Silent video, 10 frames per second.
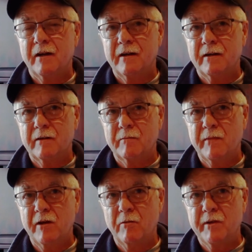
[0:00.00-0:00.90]
um,
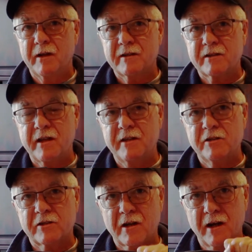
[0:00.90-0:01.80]
you know, because they
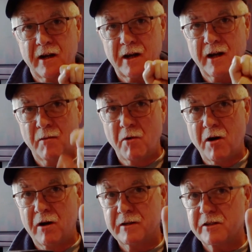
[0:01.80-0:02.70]
just kind of come
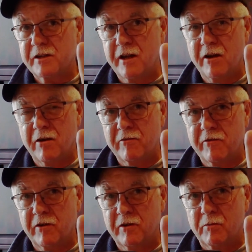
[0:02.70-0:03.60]
on, stay on
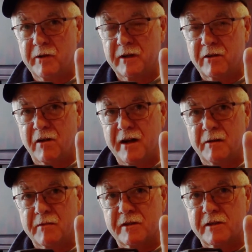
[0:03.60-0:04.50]
for a little bit to light
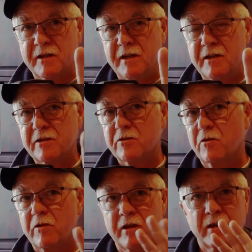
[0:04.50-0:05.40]
up the scene
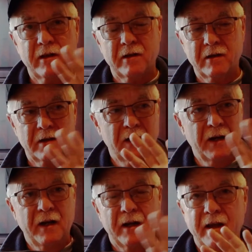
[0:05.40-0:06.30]
so that the
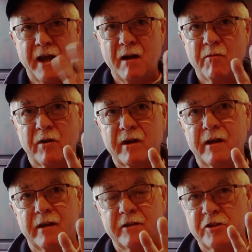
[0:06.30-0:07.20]
camera
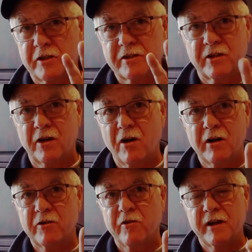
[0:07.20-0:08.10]
can adjust the
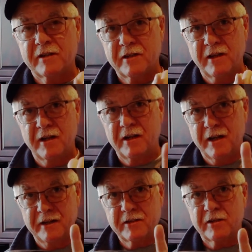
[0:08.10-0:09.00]
contrast and then it
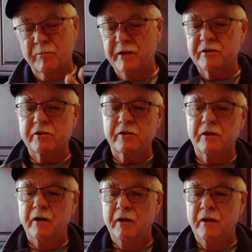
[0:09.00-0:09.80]
takes the picture.